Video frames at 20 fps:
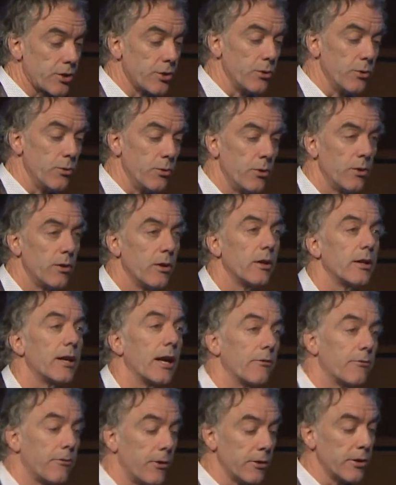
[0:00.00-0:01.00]
to
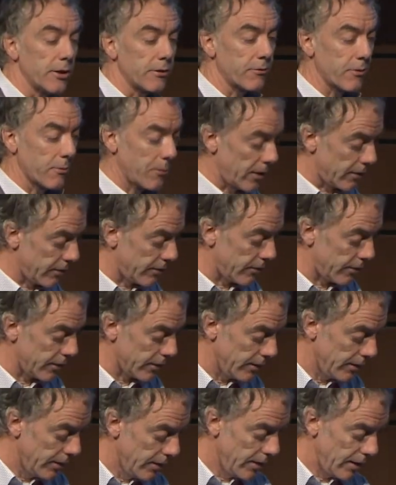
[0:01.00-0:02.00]
get funding for monitoring,
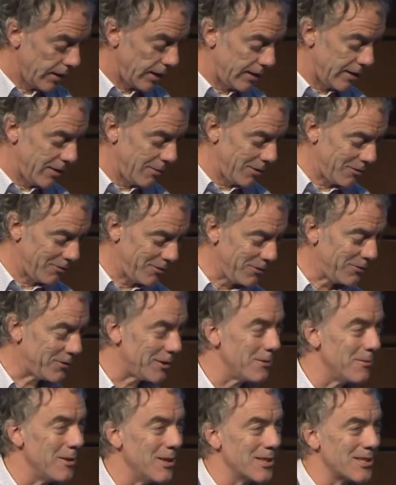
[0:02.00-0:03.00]
and in about
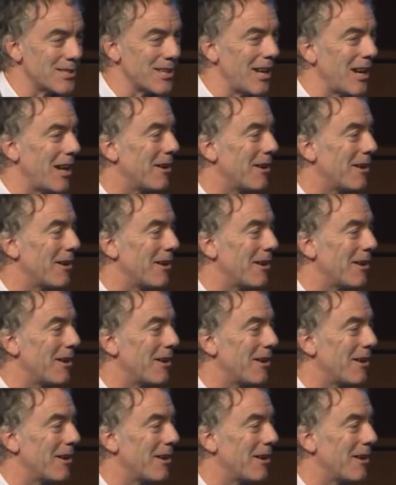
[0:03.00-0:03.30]
15 minutes that